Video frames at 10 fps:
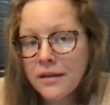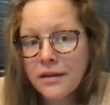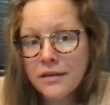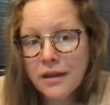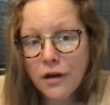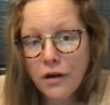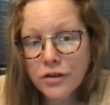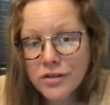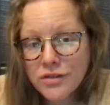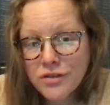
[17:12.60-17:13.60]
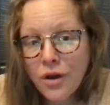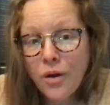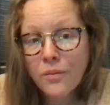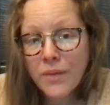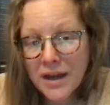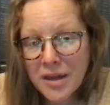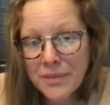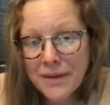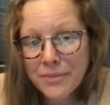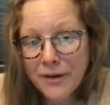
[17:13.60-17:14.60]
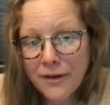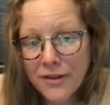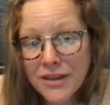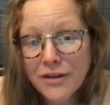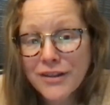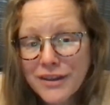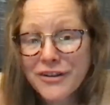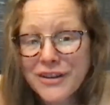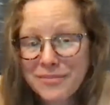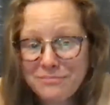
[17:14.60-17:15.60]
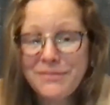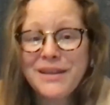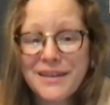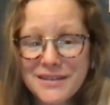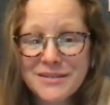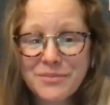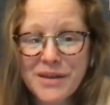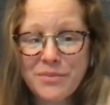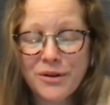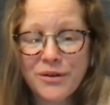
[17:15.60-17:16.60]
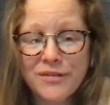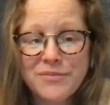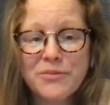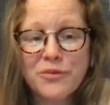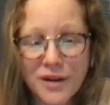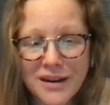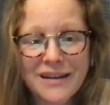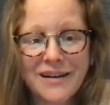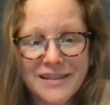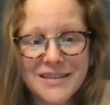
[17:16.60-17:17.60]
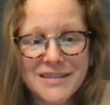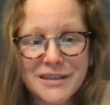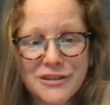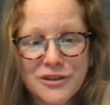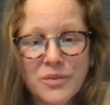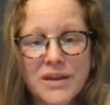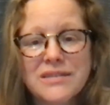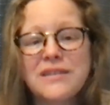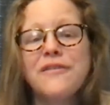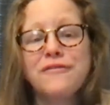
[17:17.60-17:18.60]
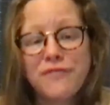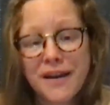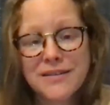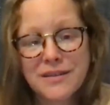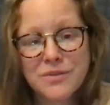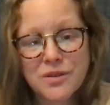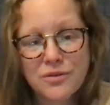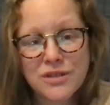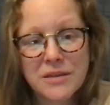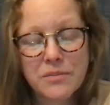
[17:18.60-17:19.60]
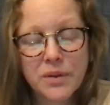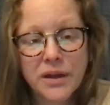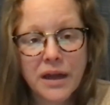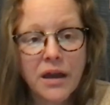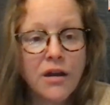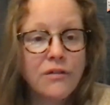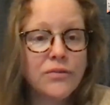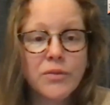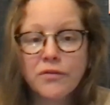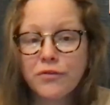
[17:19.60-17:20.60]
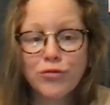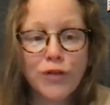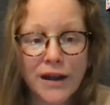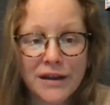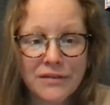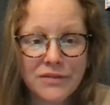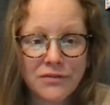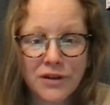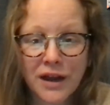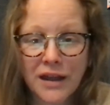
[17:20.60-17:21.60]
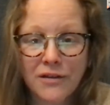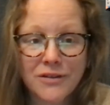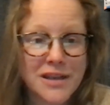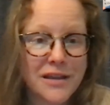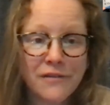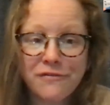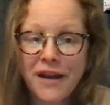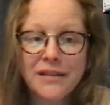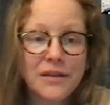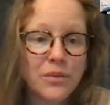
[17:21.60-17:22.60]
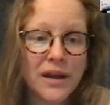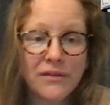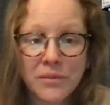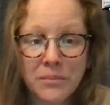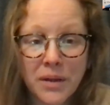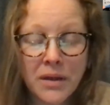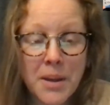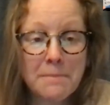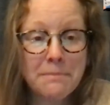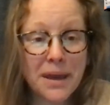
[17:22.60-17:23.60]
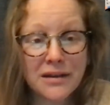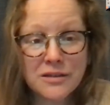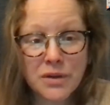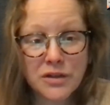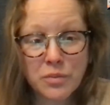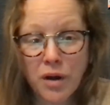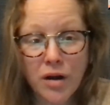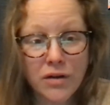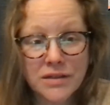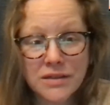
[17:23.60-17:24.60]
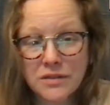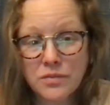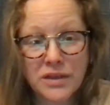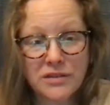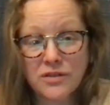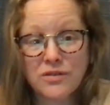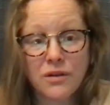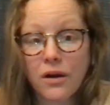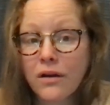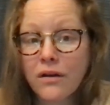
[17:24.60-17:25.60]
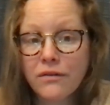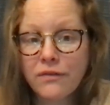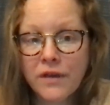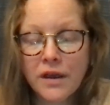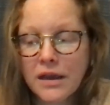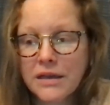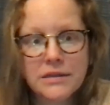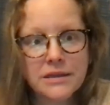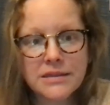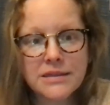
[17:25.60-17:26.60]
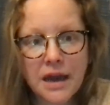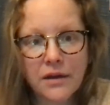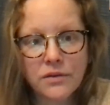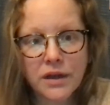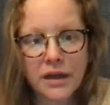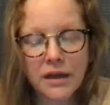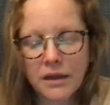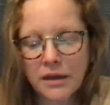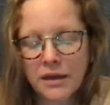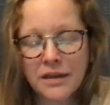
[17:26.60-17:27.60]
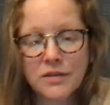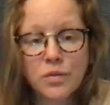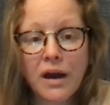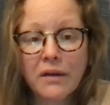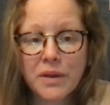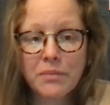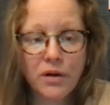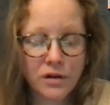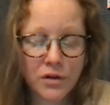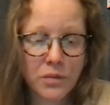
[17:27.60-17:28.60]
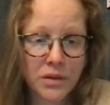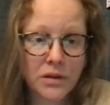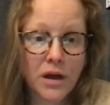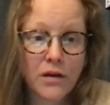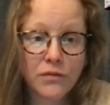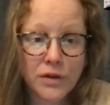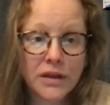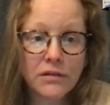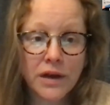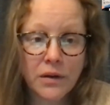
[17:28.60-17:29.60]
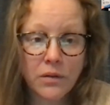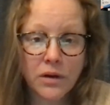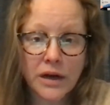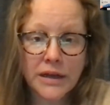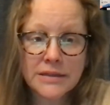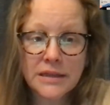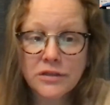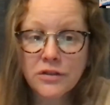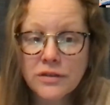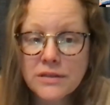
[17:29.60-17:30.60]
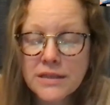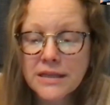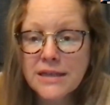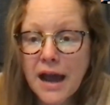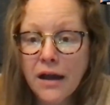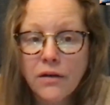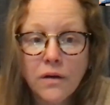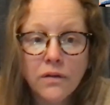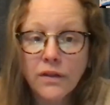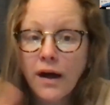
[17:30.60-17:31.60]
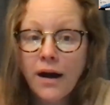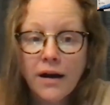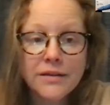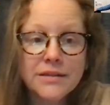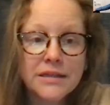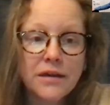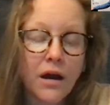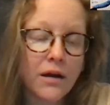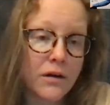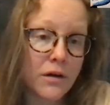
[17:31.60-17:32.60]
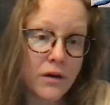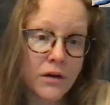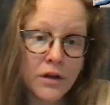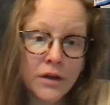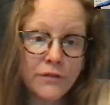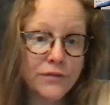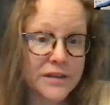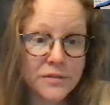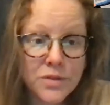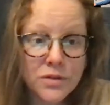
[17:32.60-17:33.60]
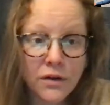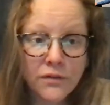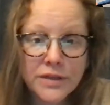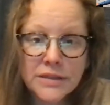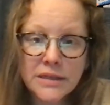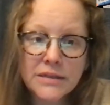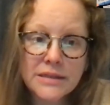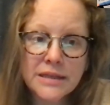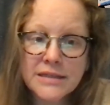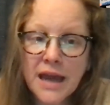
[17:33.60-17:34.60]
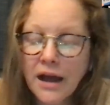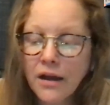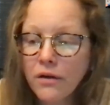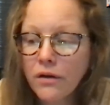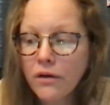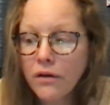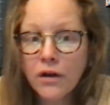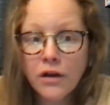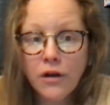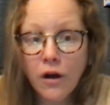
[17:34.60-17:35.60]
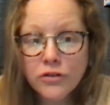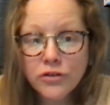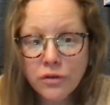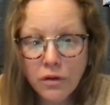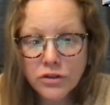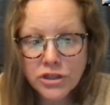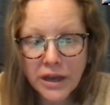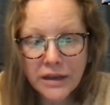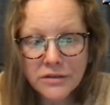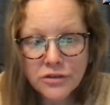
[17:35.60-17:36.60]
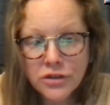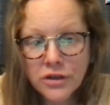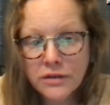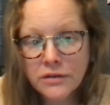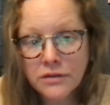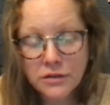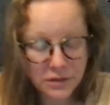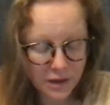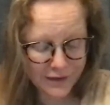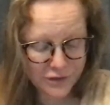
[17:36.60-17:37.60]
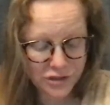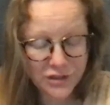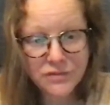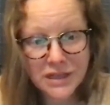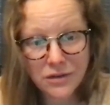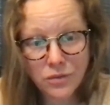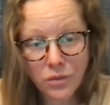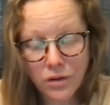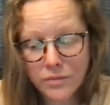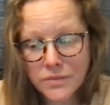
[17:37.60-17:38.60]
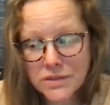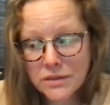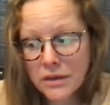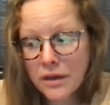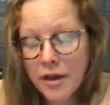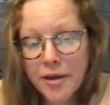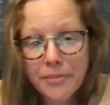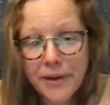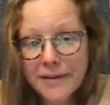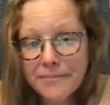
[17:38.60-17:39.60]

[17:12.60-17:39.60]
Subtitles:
there are so many people, there are literally millions of people who have been working on this issue because it affects them so deeply from a variety of different angles. And the fact that we haven't made as much progress as we deserve is astounding. It's why we partner with a lot of really great organizations that tackle laws, that tackle victim services, that tackle cultural change and shifting norms. But